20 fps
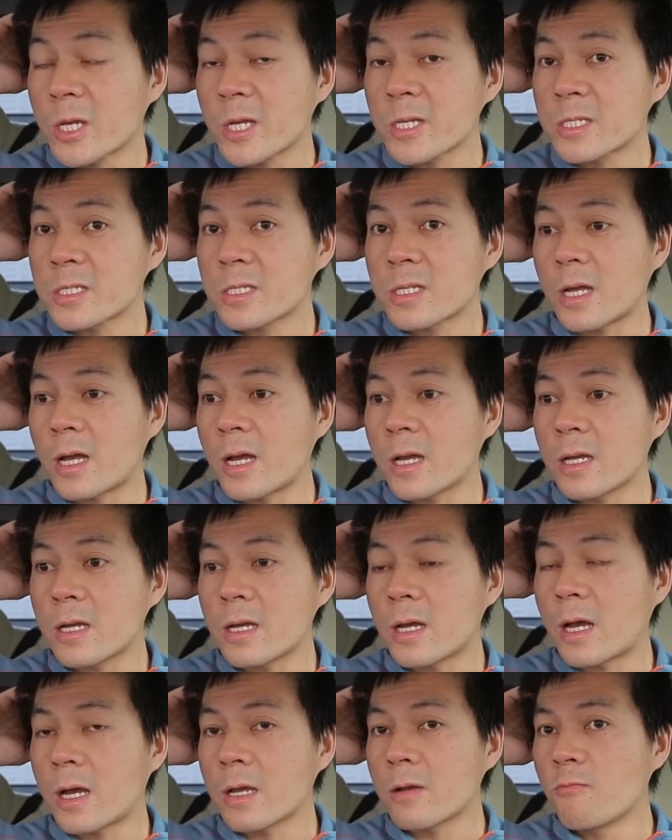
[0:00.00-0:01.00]
tests,
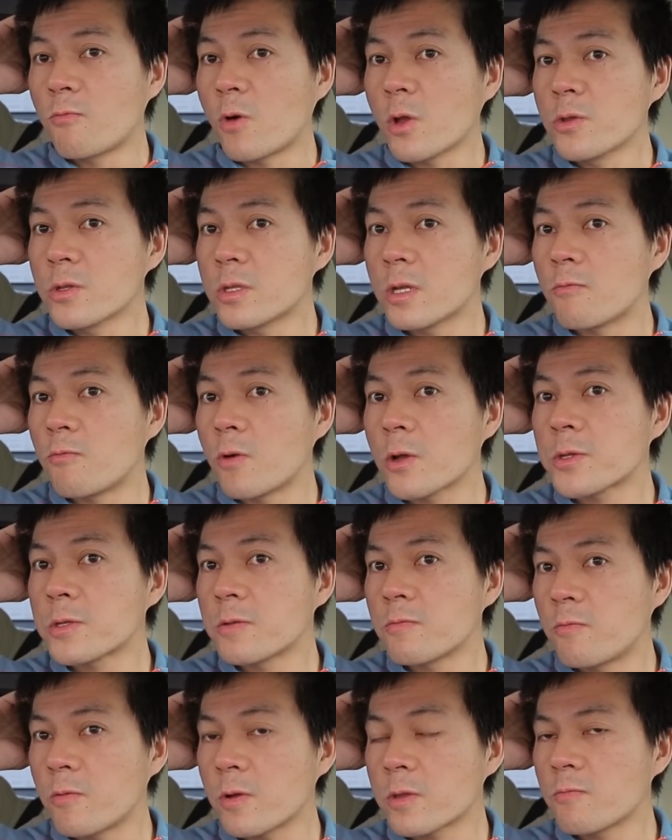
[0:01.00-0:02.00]
I wonder
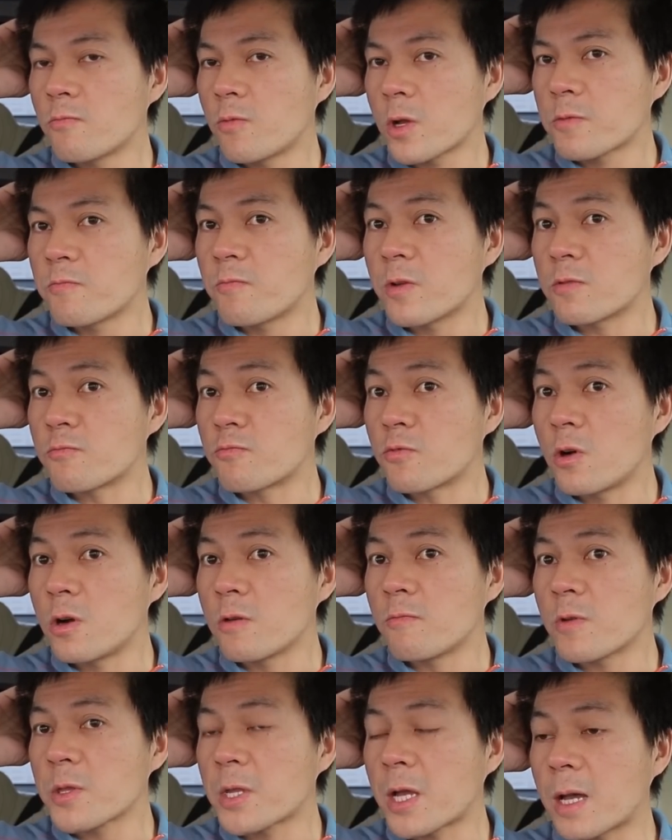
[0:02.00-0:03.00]
what went
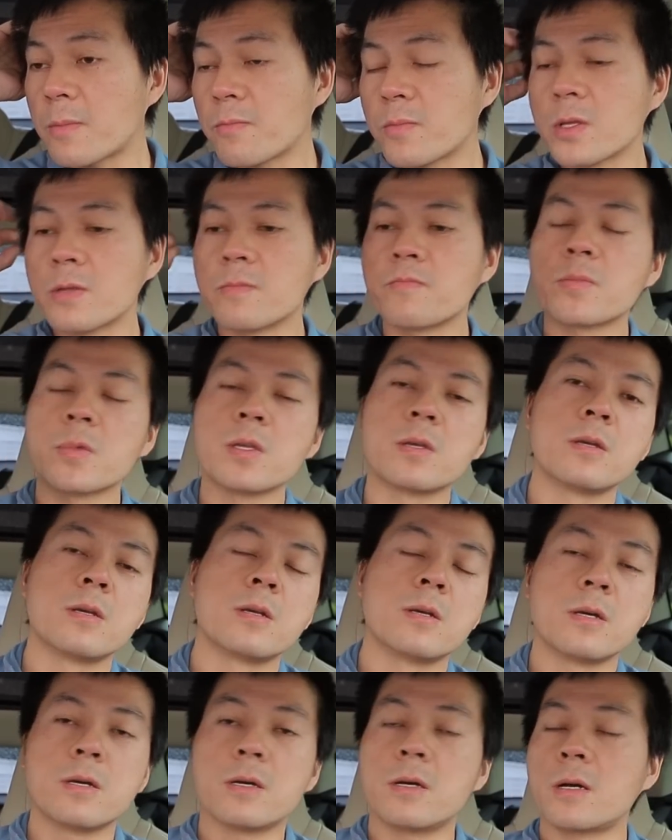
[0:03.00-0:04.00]
wrong, what happened.
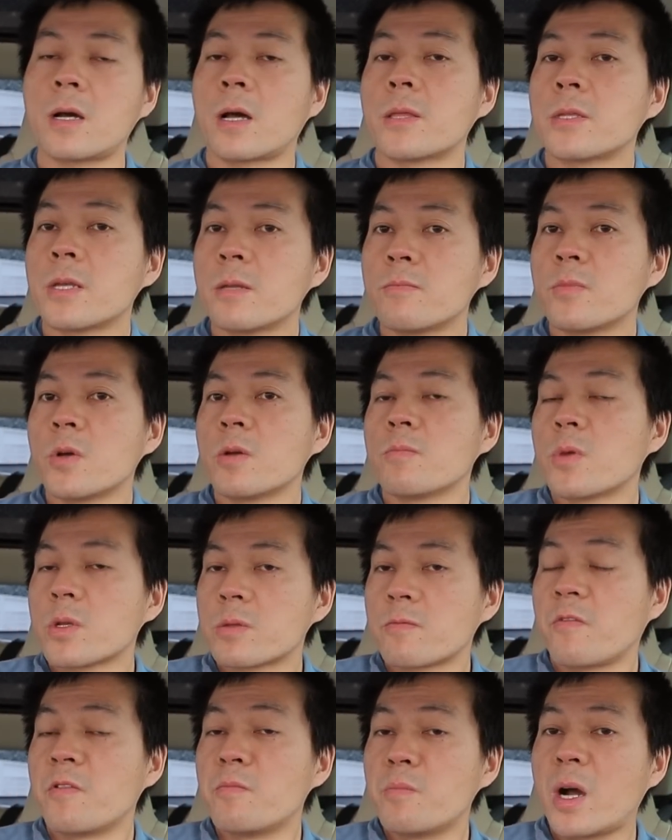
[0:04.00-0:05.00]
And then,
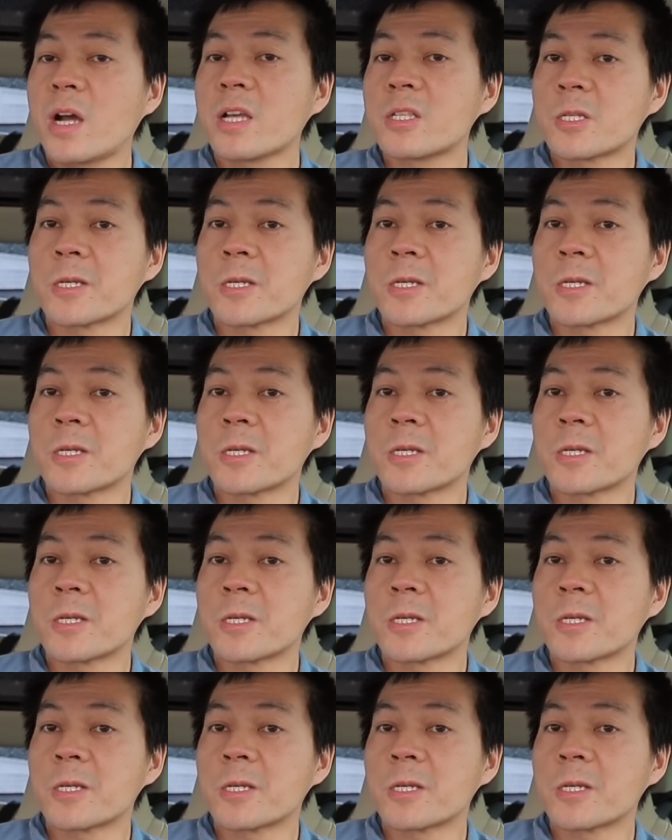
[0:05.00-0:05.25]
but for my